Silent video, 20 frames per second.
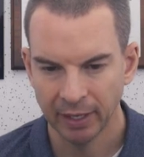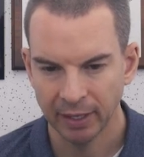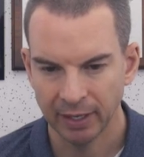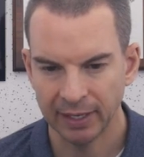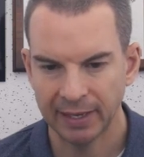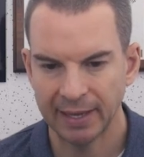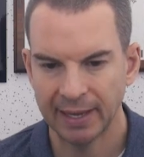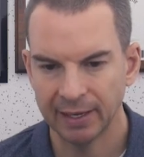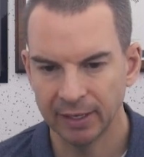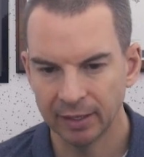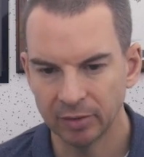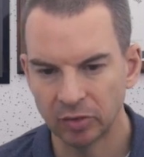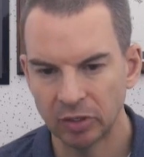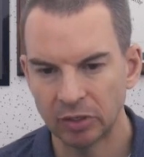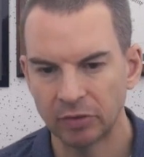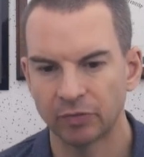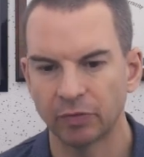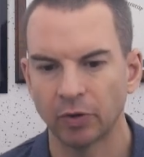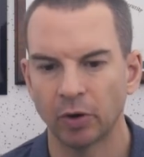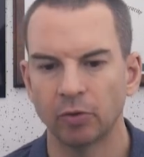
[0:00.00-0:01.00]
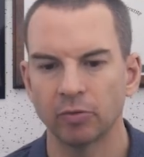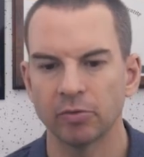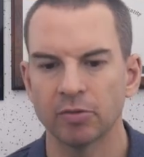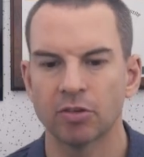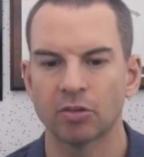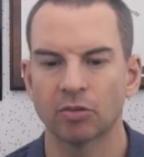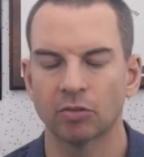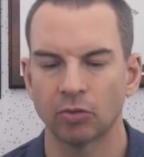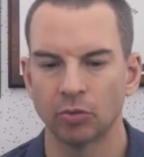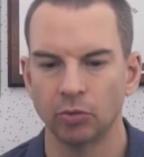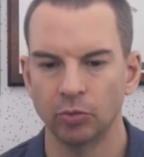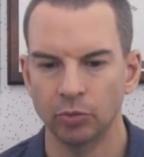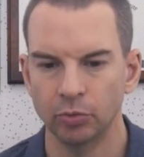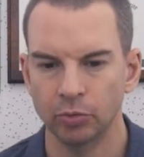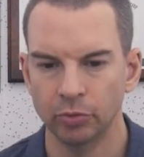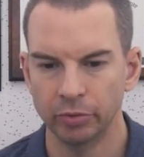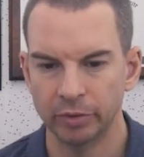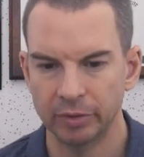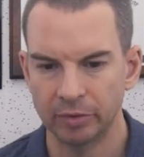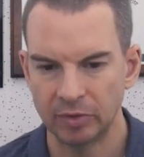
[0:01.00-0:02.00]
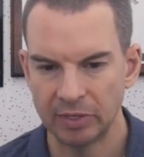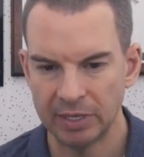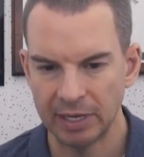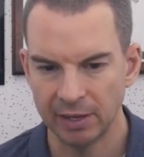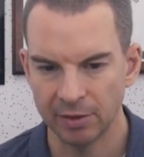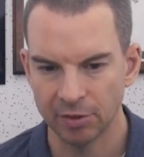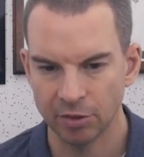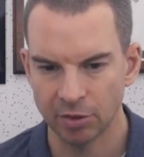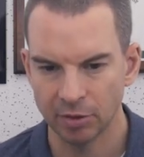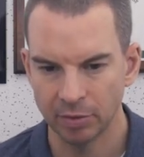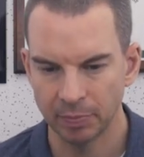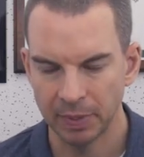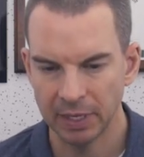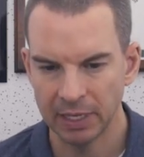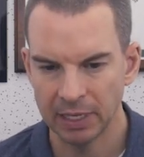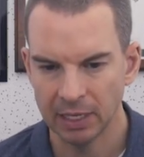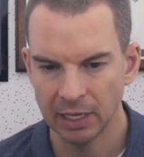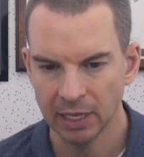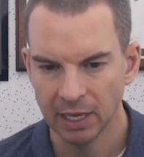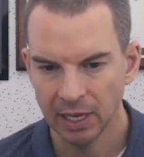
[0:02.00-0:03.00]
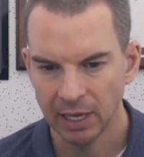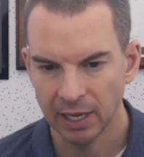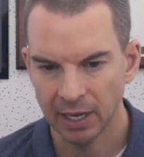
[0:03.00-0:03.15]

Again, it defaults to DHCP